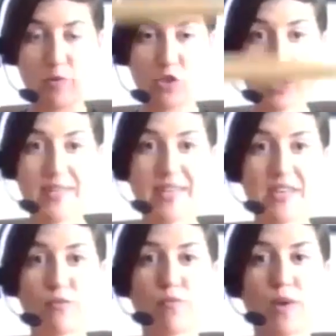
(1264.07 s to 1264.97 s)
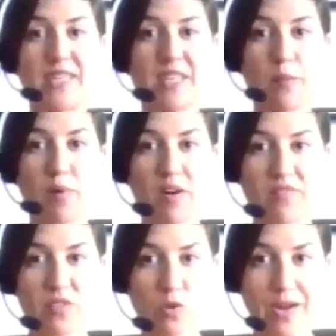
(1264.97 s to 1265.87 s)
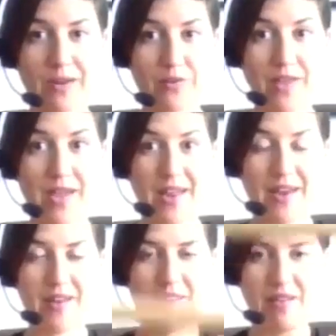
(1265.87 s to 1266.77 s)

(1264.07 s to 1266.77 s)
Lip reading: We're trying to get it right above the crown of the head.